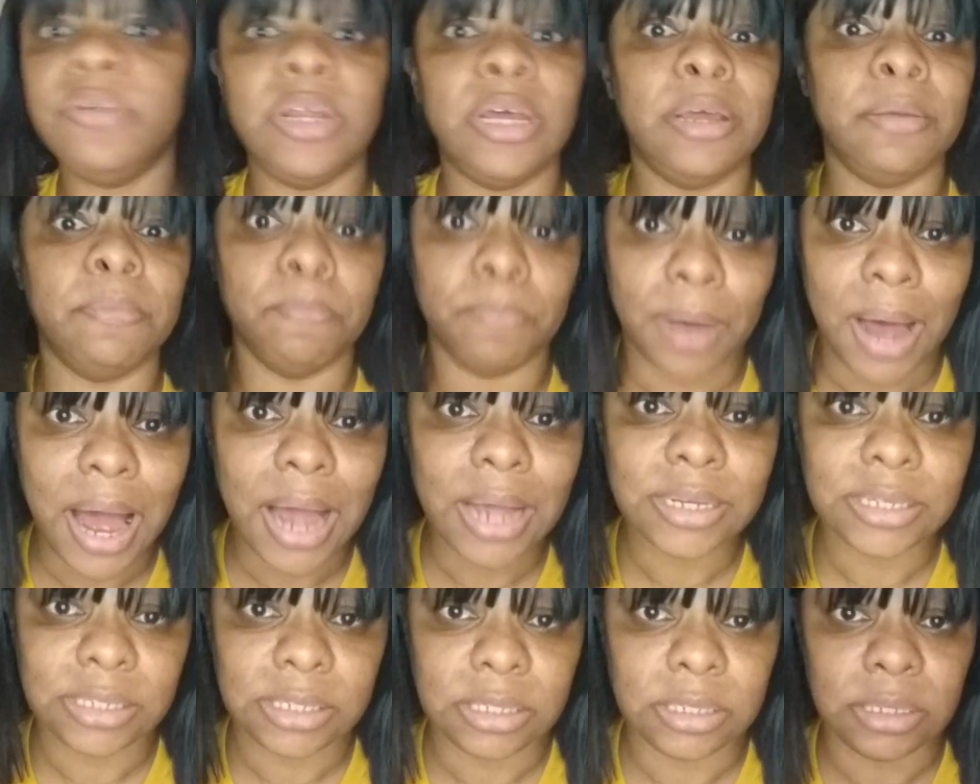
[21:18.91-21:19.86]

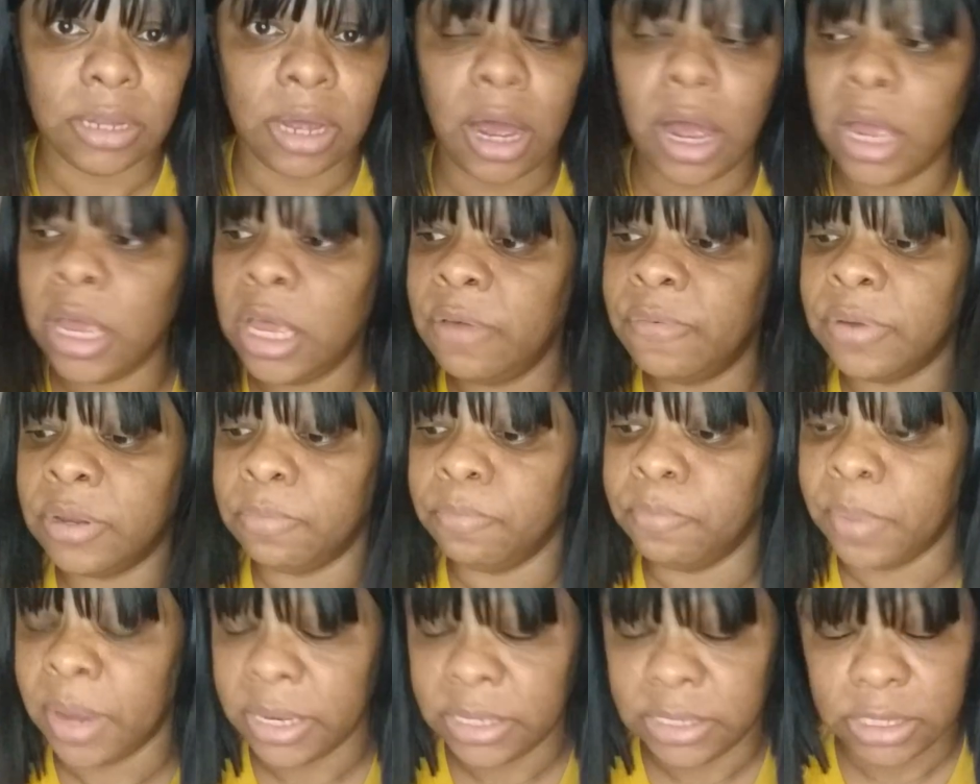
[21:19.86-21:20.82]
inboxed, I even
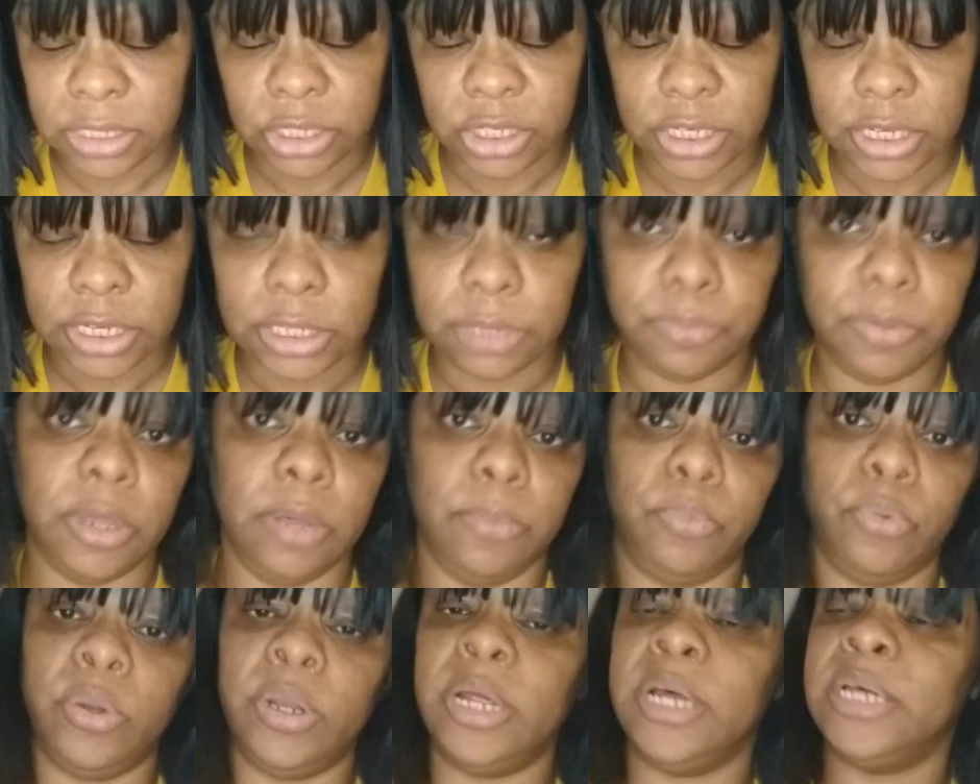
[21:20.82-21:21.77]
messaged these
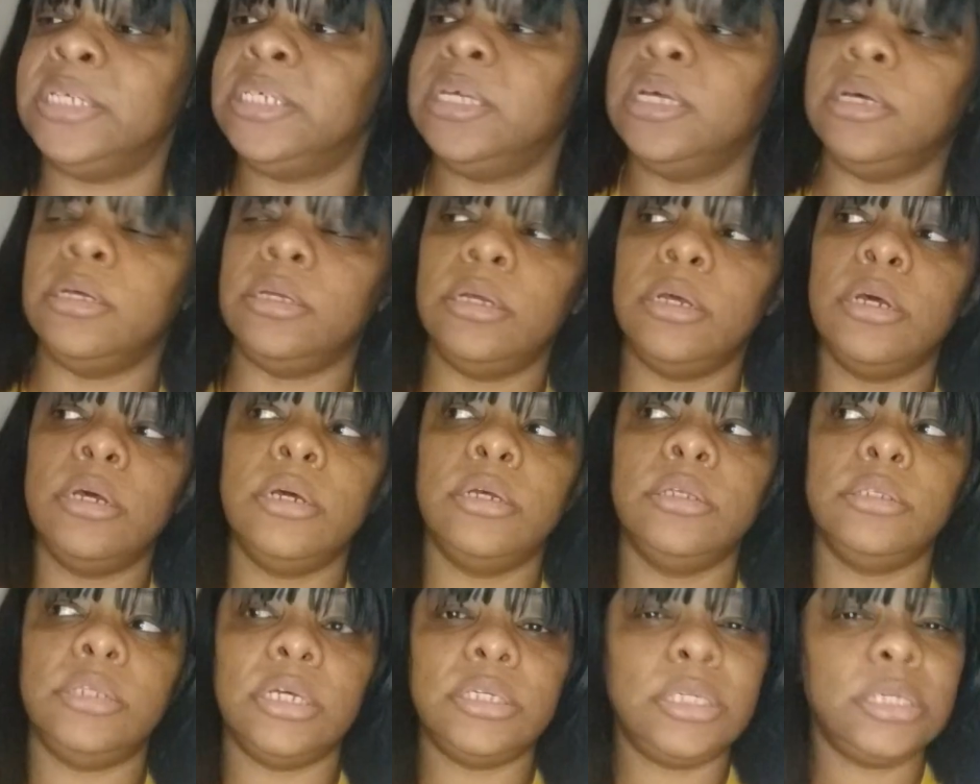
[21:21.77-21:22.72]
people and I said,
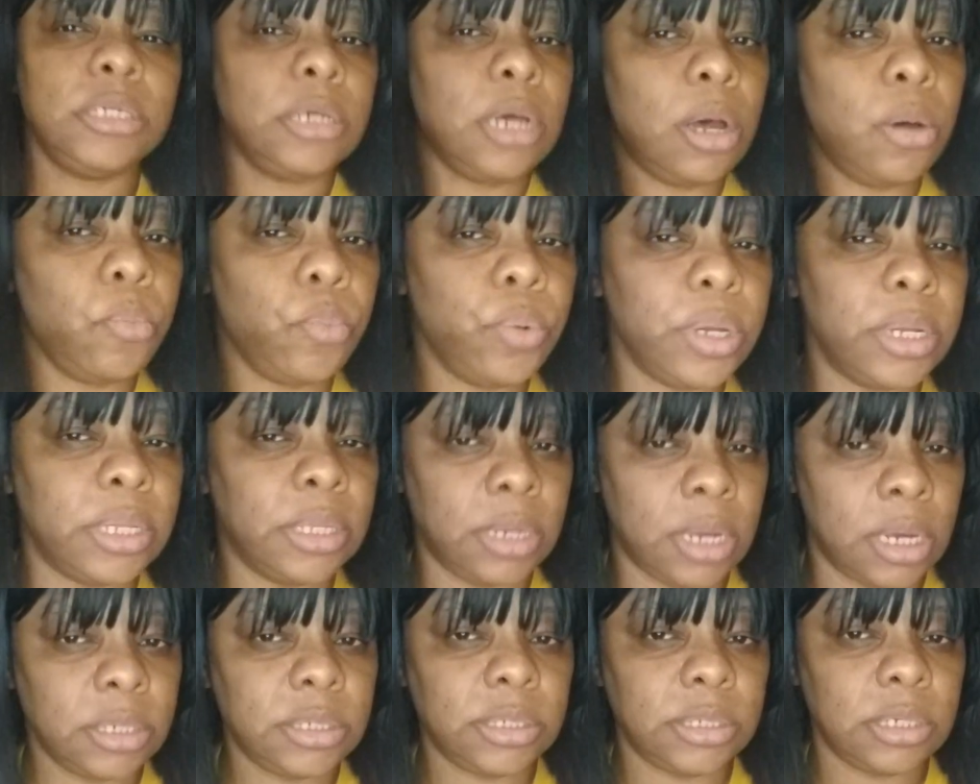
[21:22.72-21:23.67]
does it come with
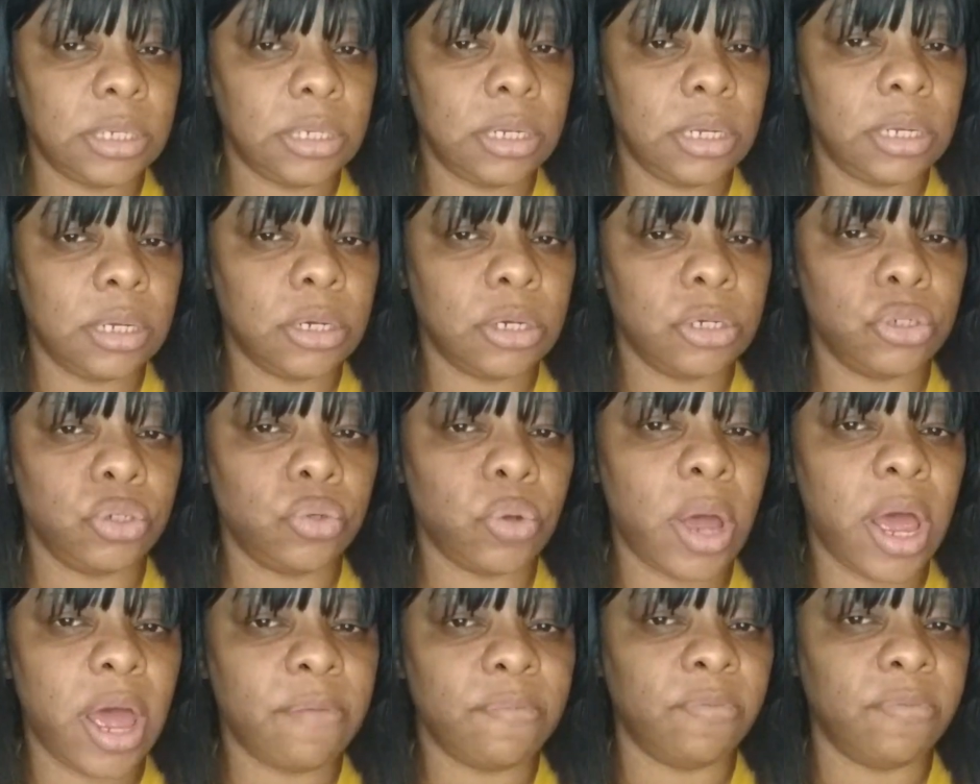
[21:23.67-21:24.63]
nuts in it? Because you know
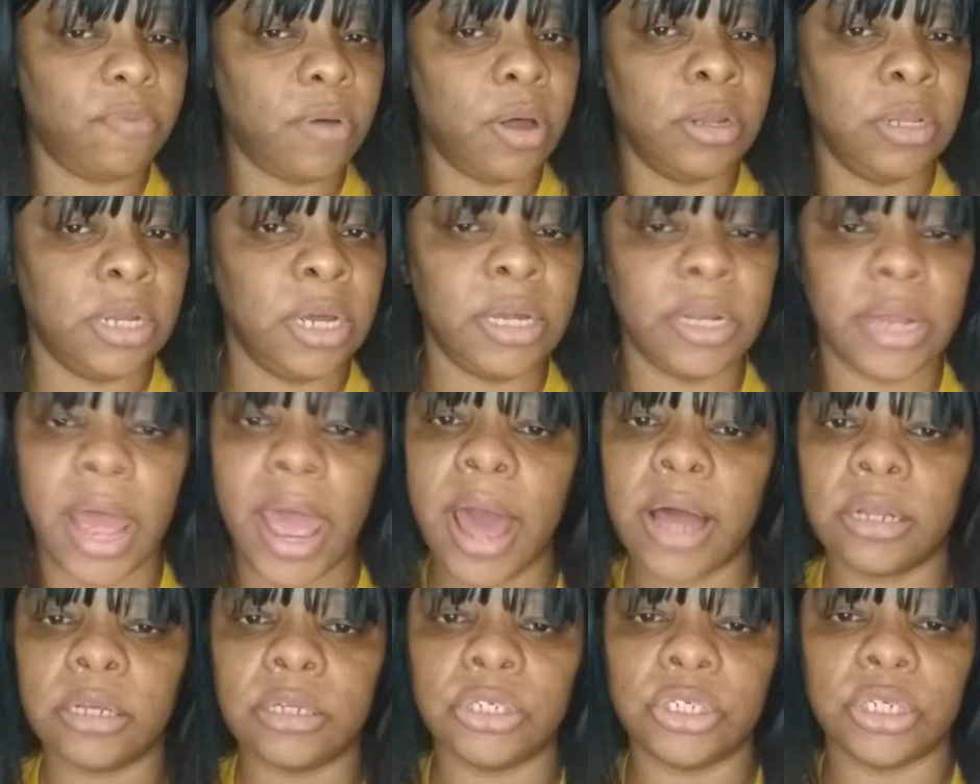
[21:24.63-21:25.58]
I have a, a nut
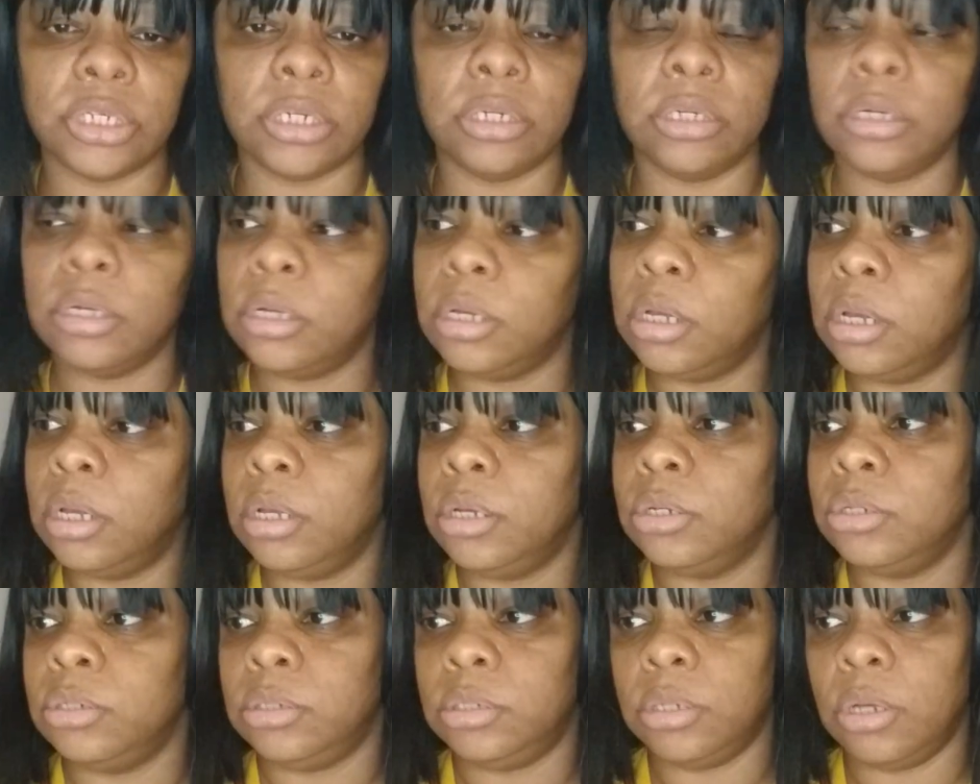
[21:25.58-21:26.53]
allergy.
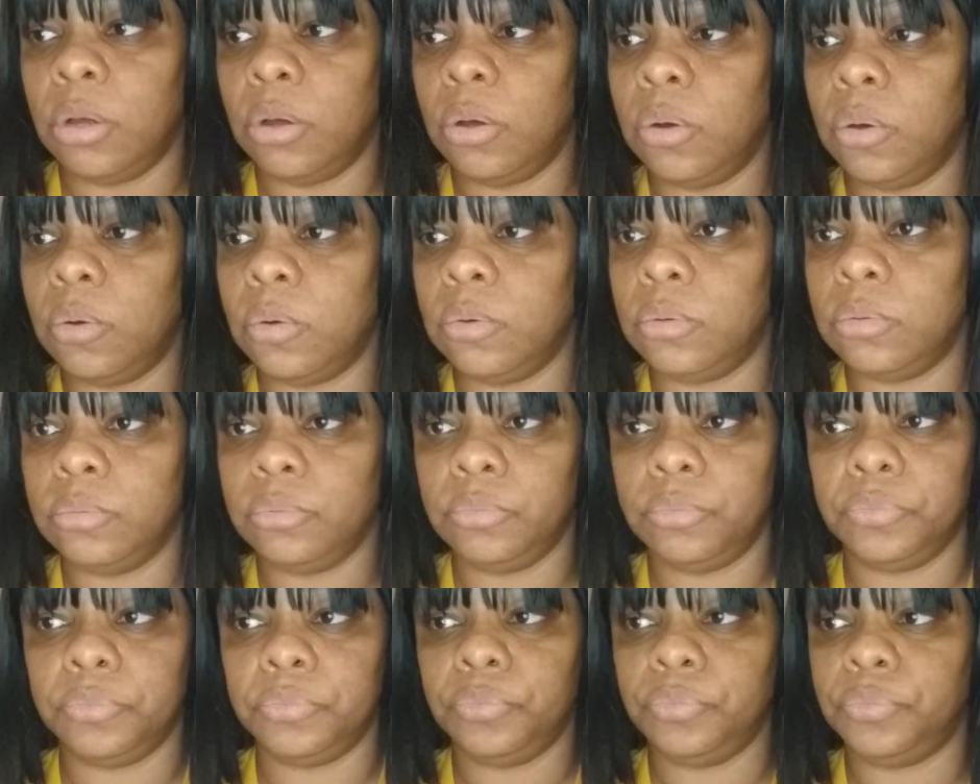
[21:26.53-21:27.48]
So,
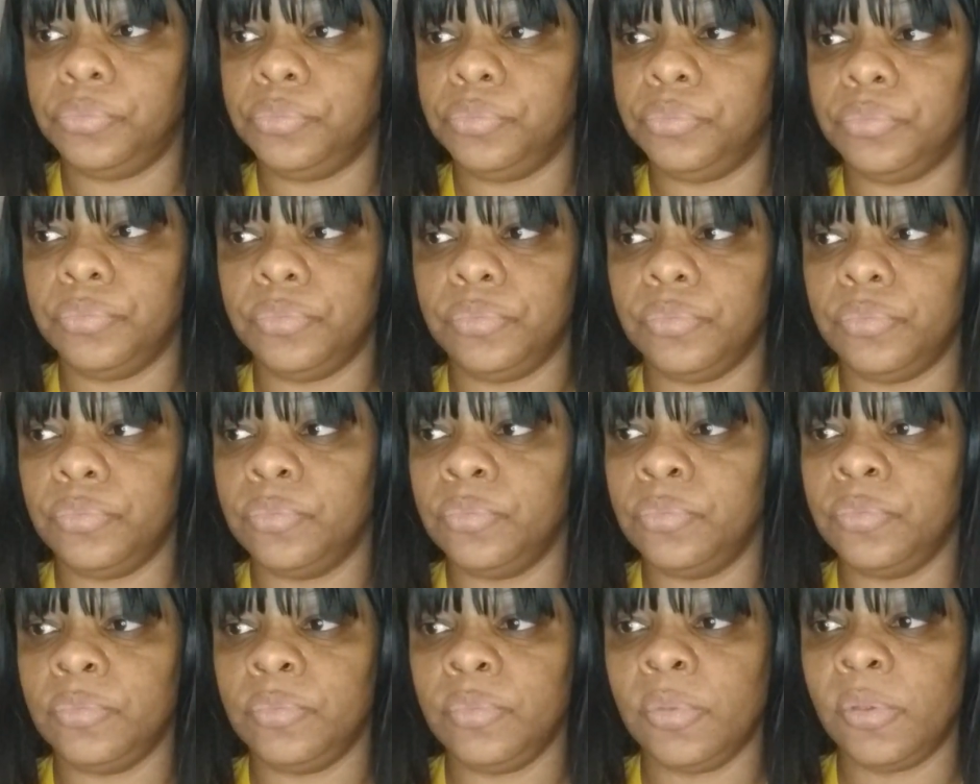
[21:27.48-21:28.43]

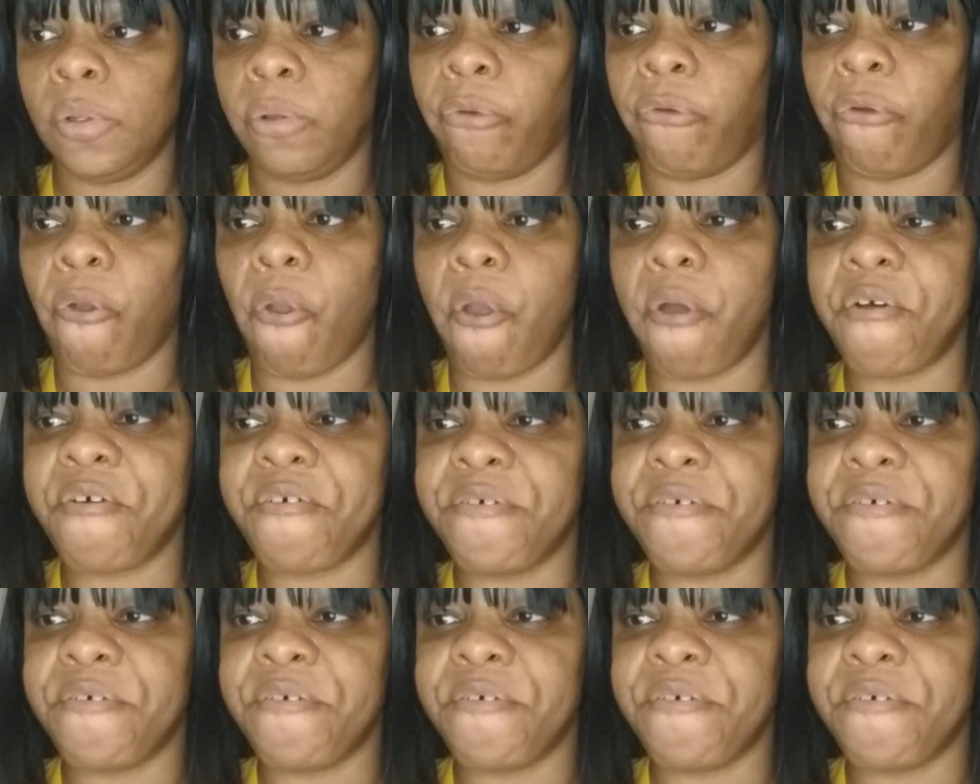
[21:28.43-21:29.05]
mm -mm -mm.